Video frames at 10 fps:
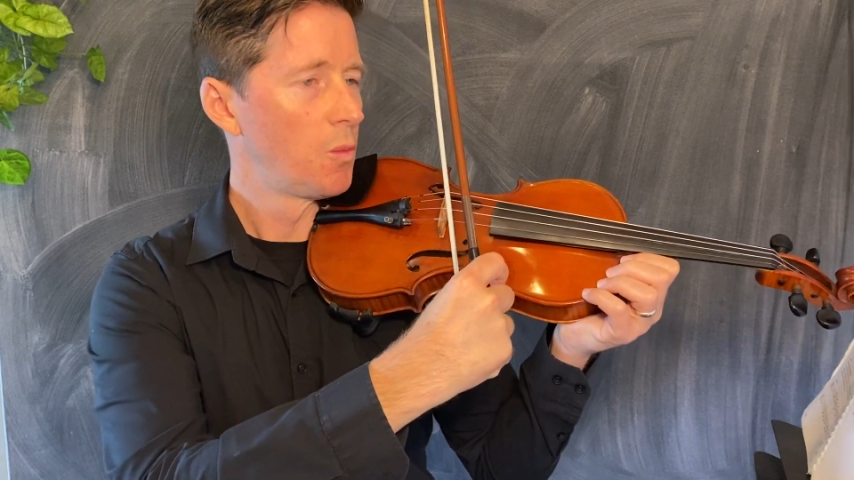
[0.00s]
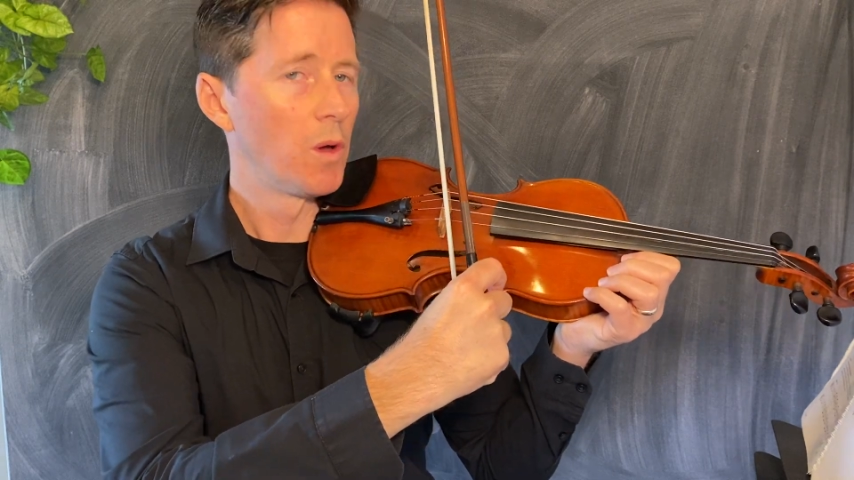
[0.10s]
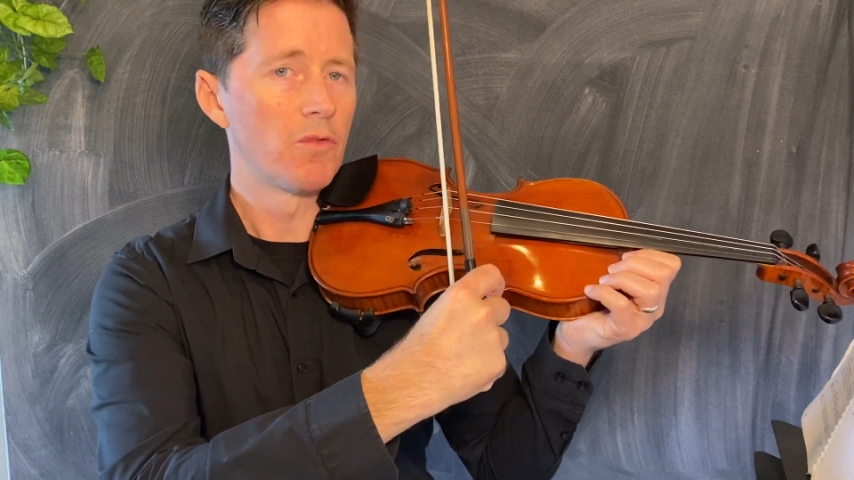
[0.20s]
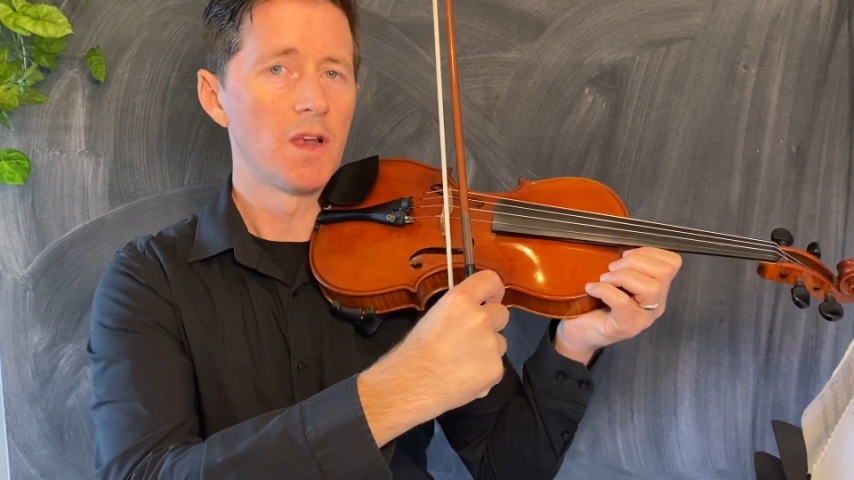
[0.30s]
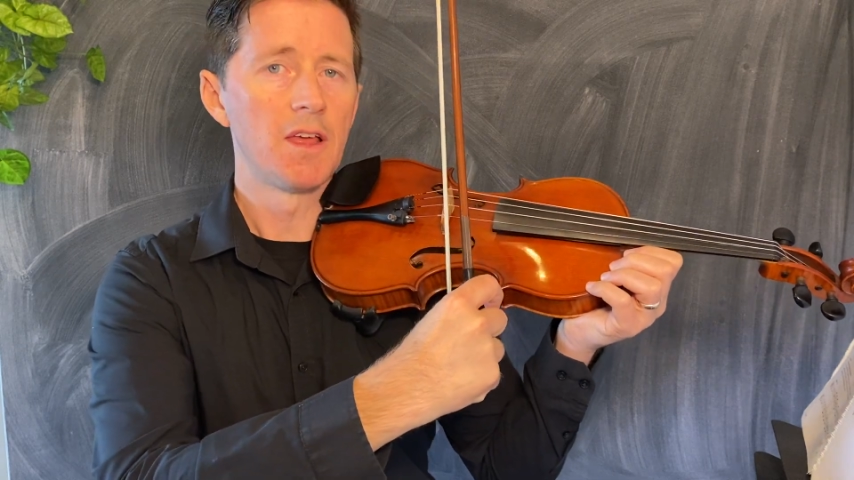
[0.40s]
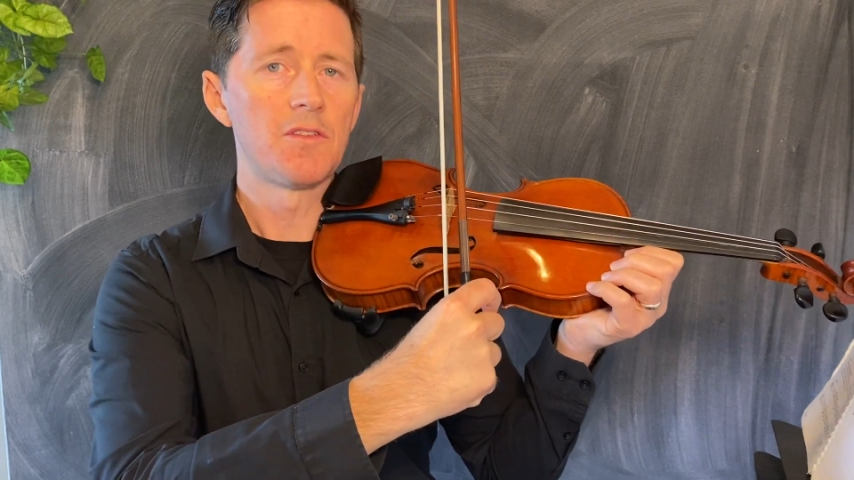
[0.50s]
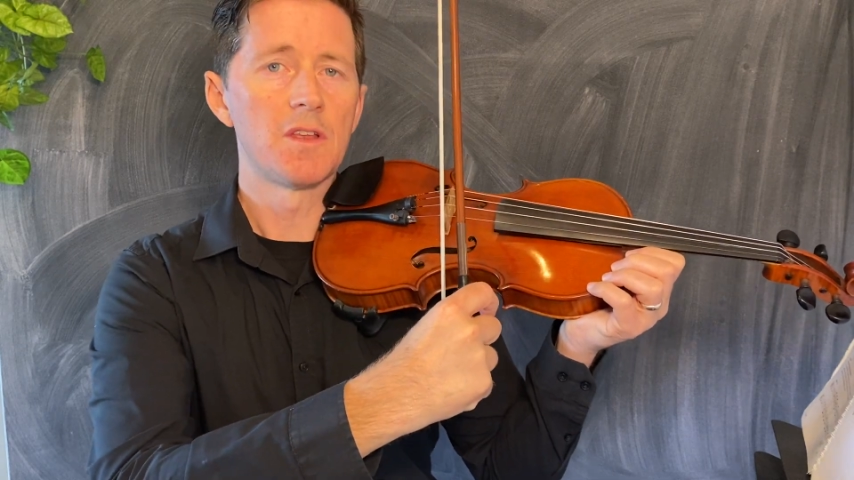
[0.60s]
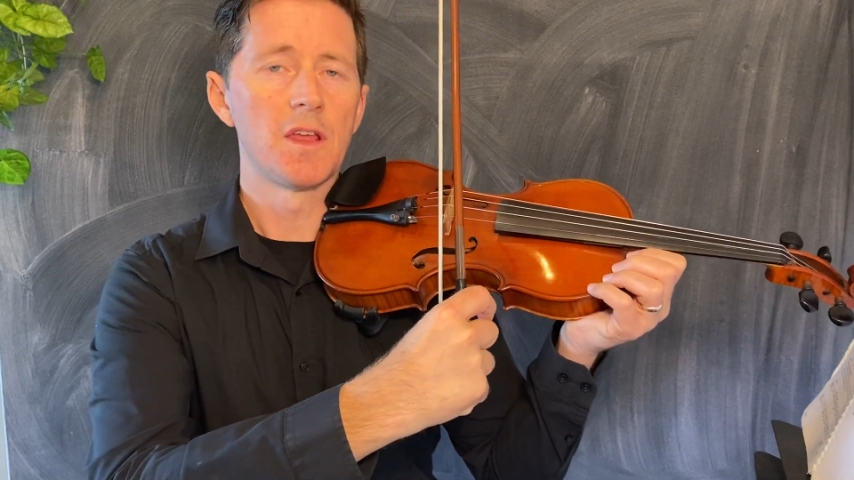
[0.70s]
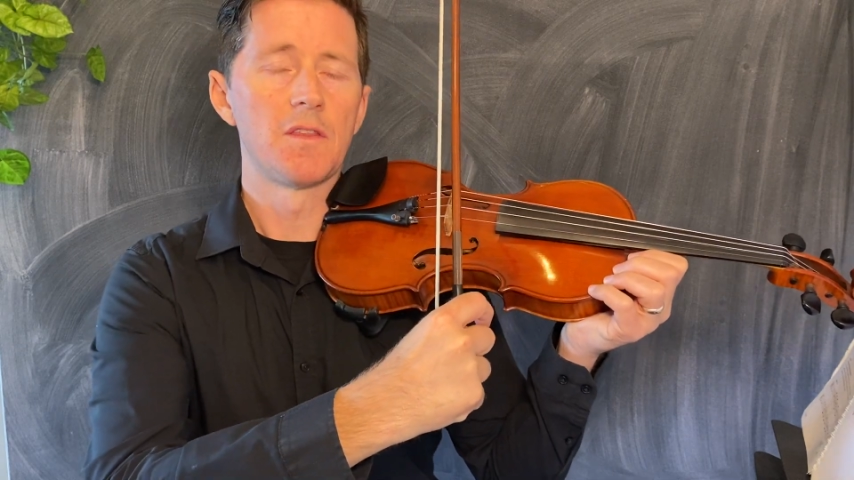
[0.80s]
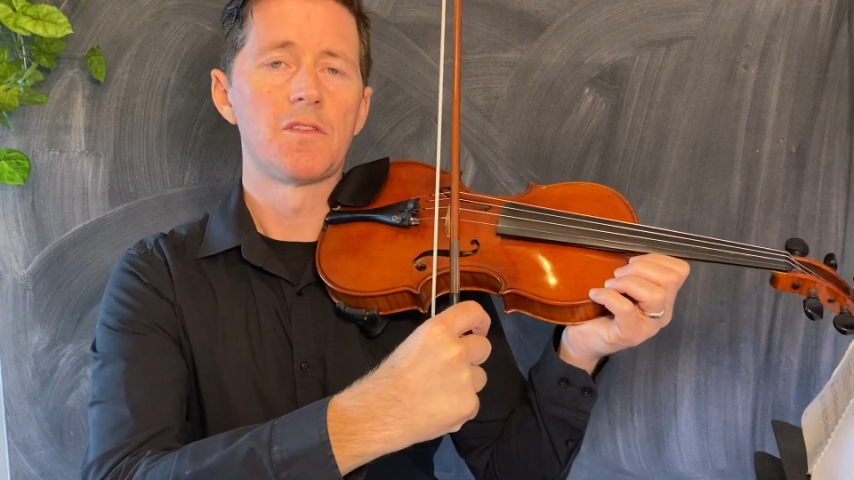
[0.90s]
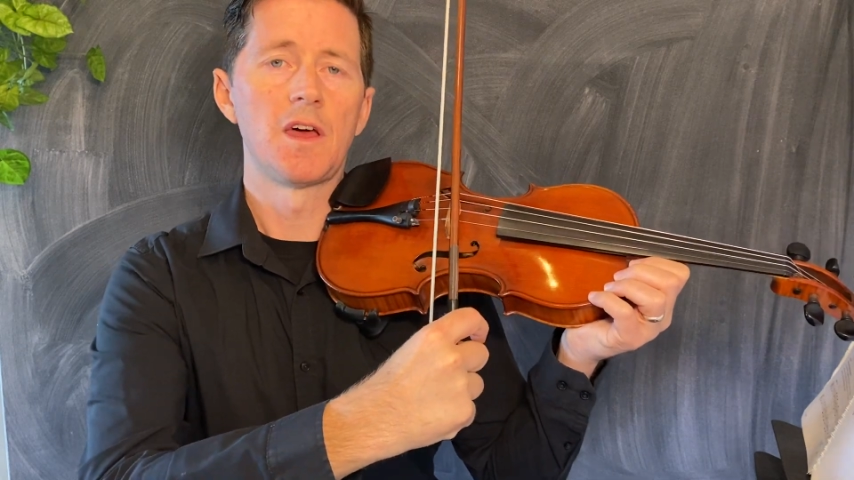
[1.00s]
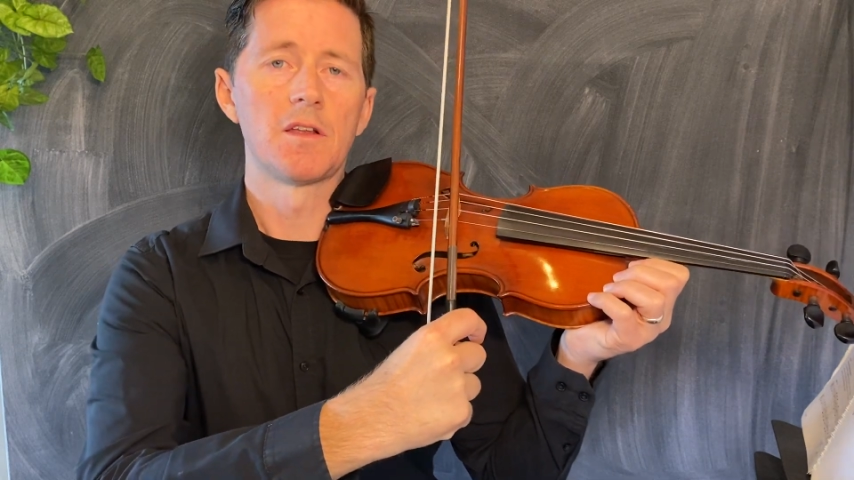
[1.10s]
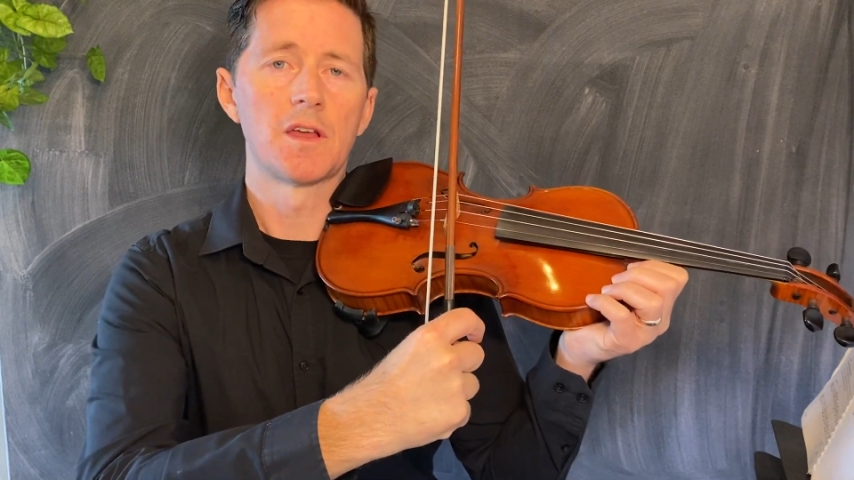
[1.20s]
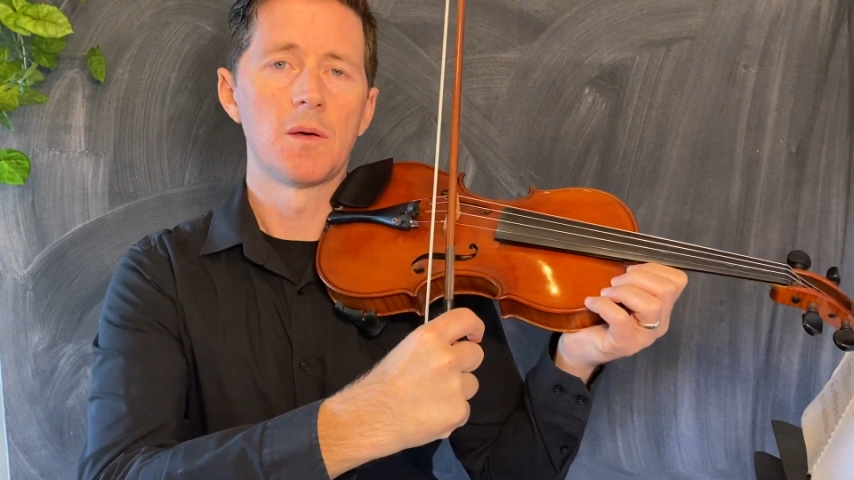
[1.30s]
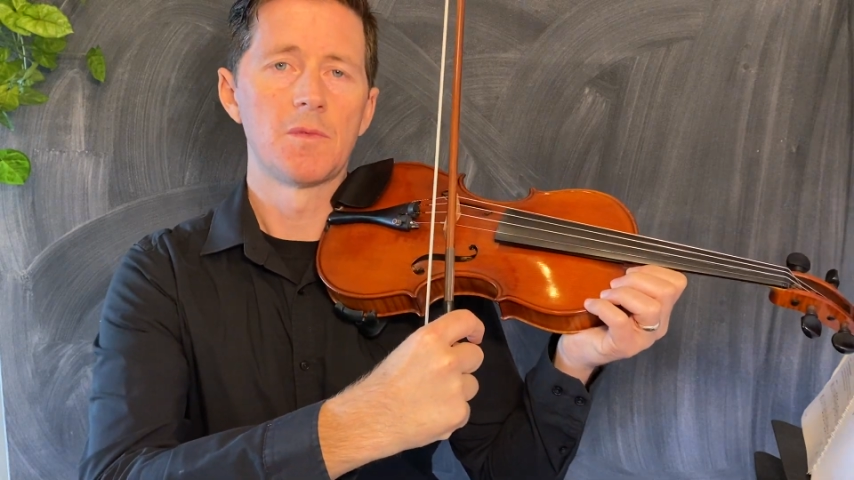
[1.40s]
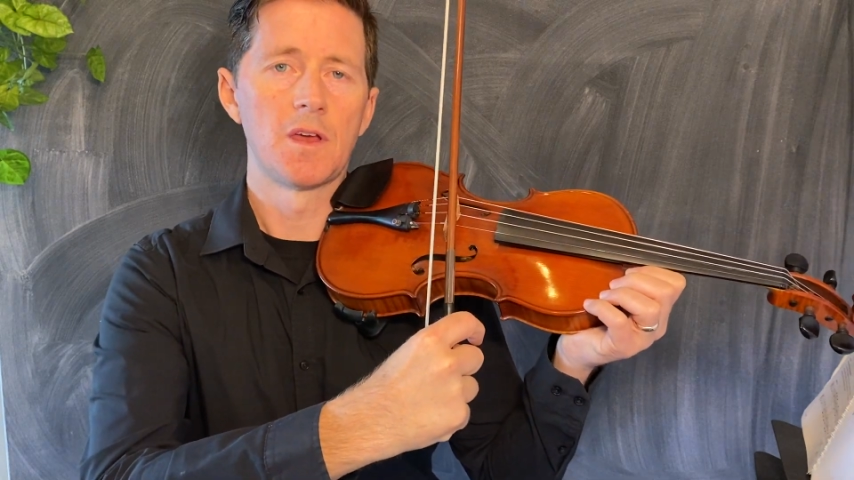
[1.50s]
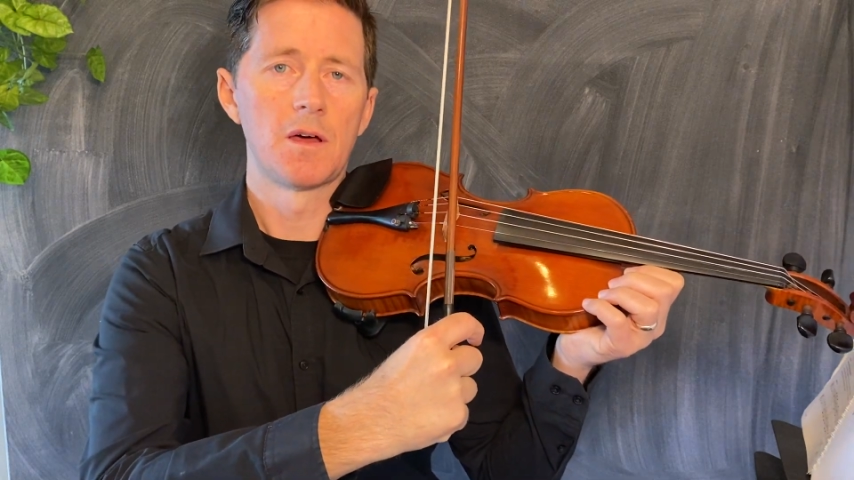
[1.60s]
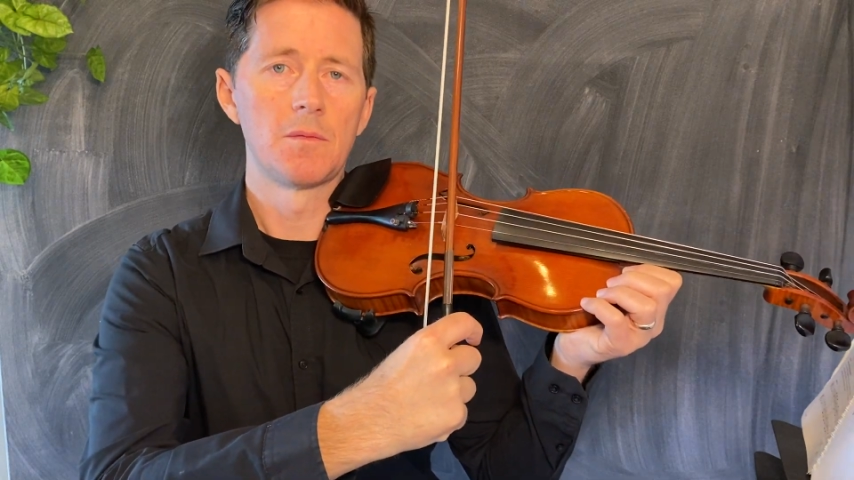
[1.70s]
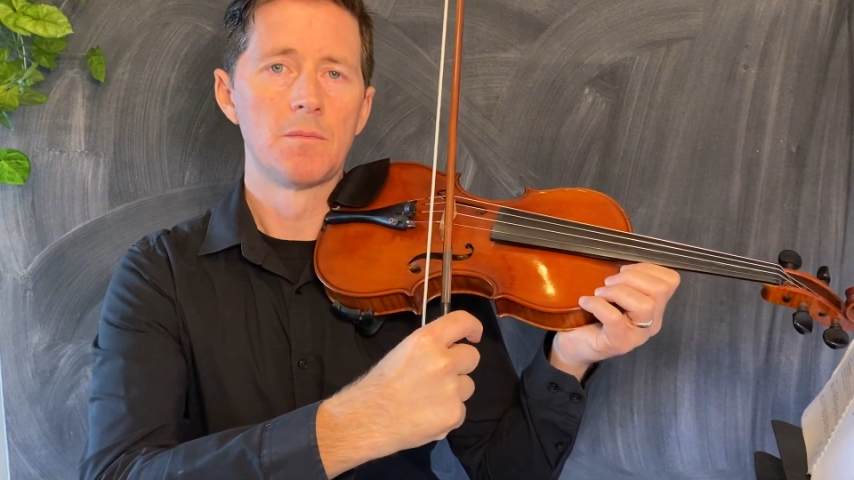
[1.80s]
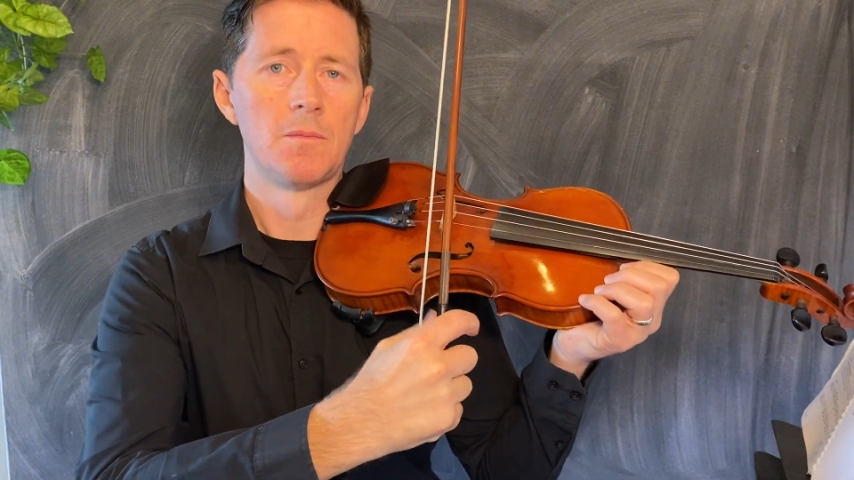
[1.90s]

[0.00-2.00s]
we release it and the sound comes out.